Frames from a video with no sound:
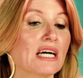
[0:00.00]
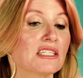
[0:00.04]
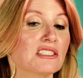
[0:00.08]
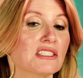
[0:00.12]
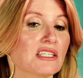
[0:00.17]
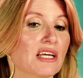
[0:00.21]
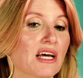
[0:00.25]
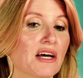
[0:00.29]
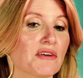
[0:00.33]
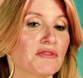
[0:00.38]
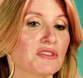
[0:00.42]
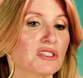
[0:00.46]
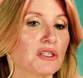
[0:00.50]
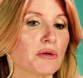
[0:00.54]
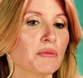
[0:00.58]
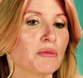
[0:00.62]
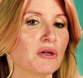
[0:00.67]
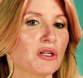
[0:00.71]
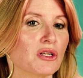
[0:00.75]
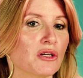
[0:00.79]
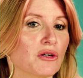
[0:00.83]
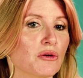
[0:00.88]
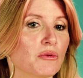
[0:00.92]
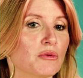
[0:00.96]
We had to have
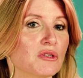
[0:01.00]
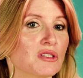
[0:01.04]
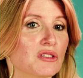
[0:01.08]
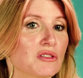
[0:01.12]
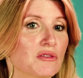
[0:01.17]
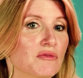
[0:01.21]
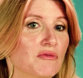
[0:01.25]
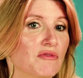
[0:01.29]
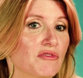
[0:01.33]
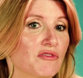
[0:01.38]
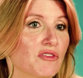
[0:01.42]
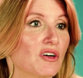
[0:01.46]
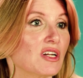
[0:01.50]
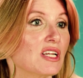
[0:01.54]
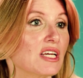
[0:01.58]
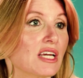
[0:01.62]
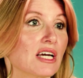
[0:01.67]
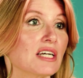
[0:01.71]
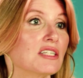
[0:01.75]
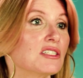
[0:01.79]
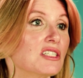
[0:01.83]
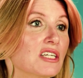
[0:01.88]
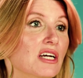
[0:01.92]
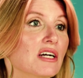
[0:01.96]
someone who was
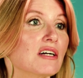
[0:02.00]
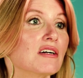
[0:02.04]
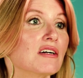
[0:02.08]
funny and